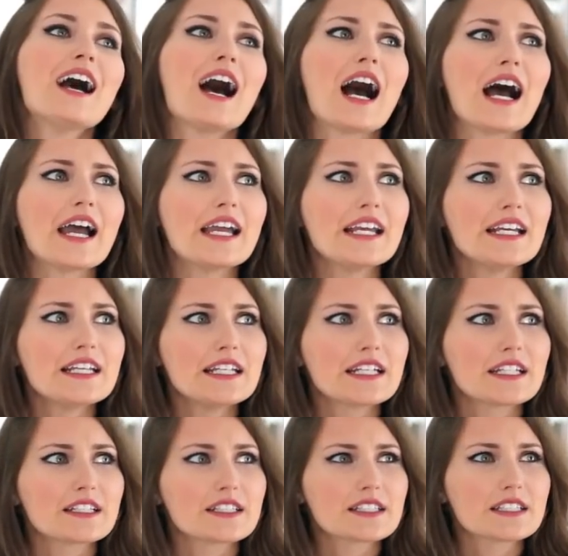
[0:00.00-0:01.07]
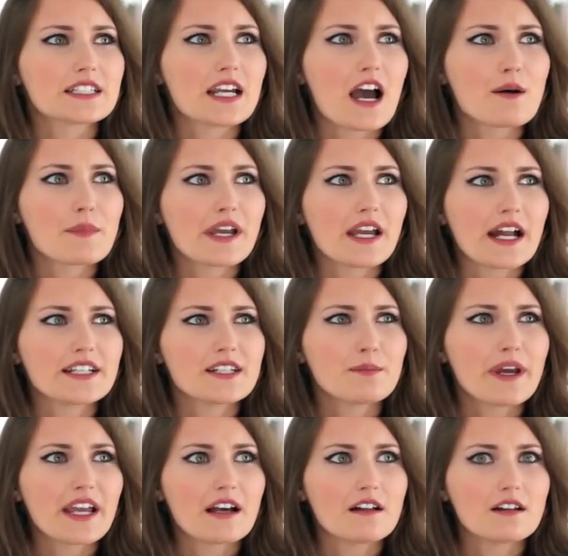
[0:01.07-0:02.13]
I I did
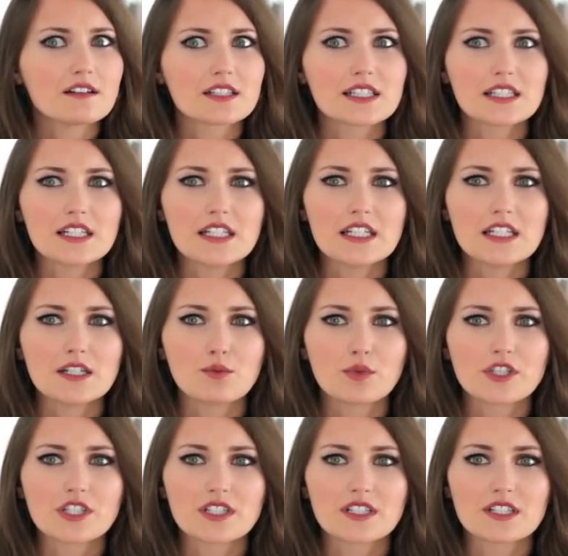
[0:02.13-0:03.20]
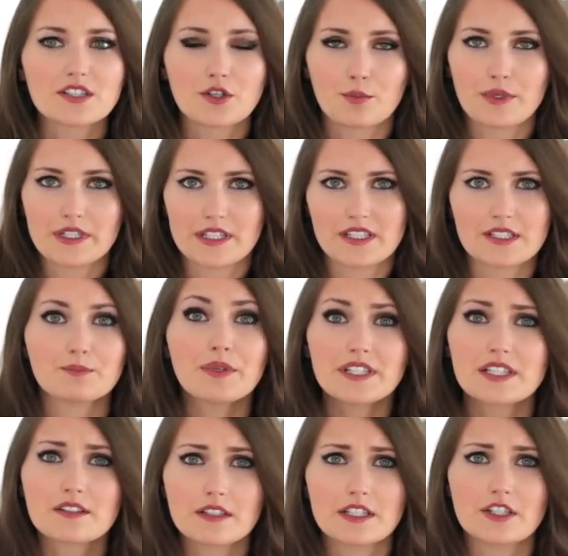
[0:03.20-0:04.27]
my LLC, which is
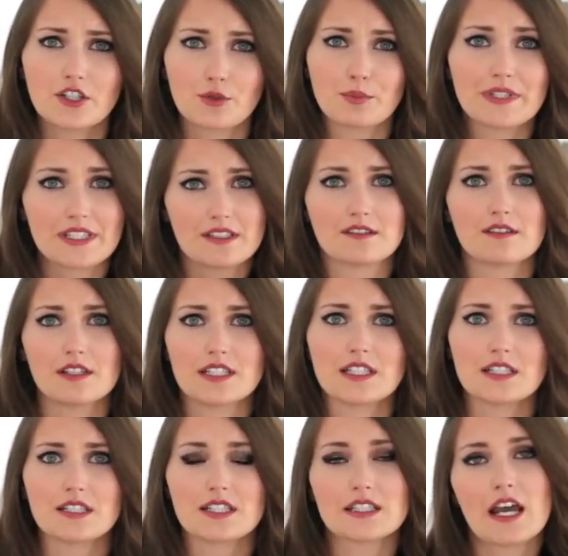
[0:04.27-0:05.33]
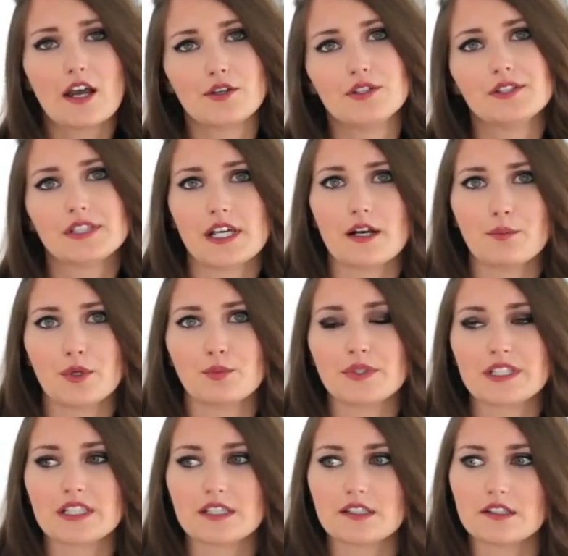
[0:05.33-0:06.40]
basically your business license and how you set up your
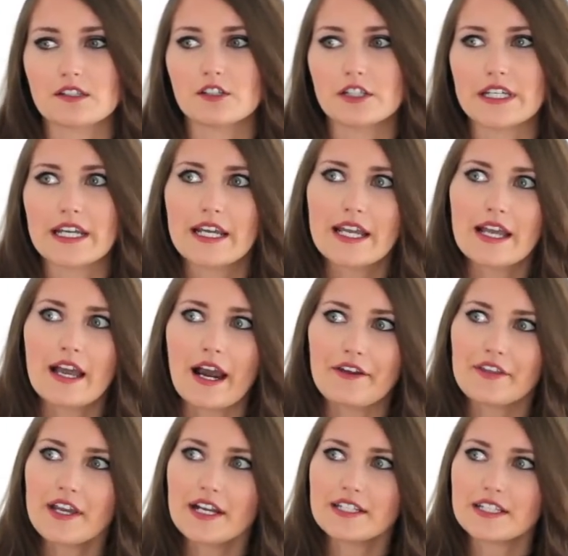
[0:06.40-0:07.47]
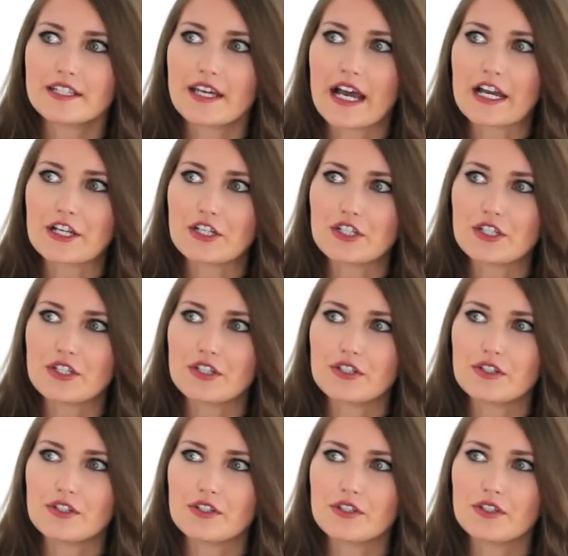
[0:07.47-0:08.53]
business legally. I think I did that
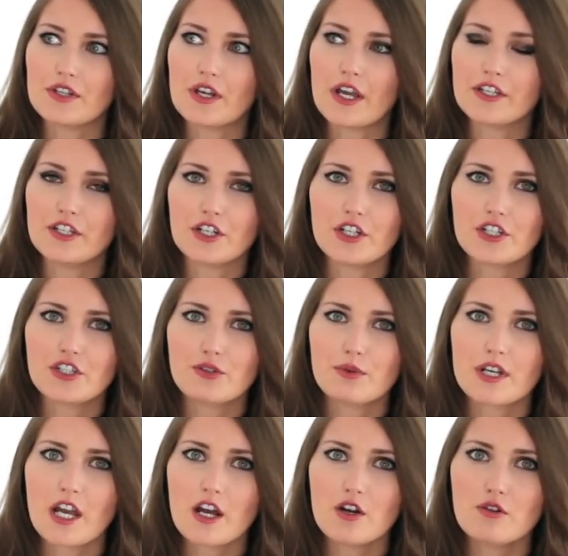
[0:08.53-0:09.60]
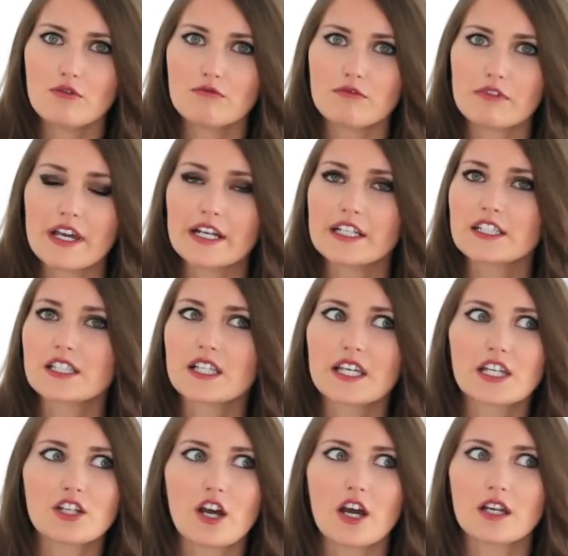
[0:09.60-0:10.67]
a year or two ago, and it's
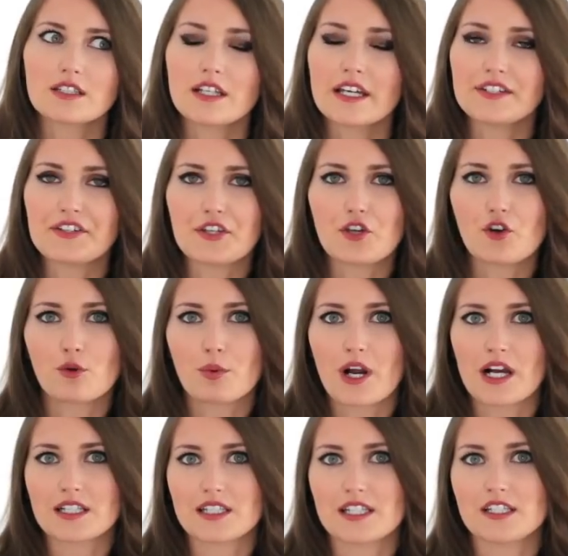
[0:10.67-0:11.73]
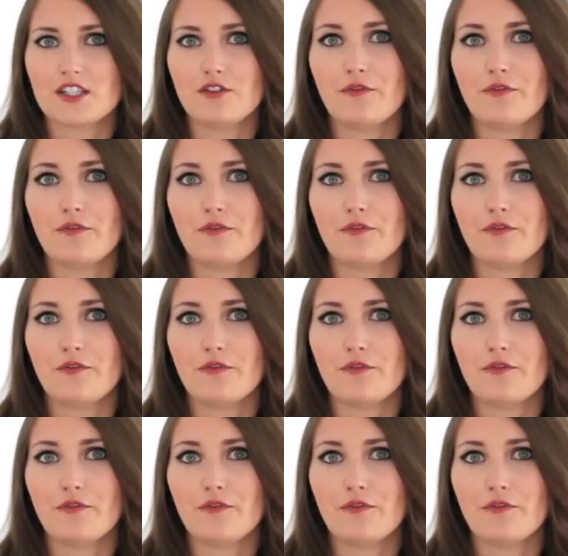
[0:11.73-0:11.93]
like an online legal process.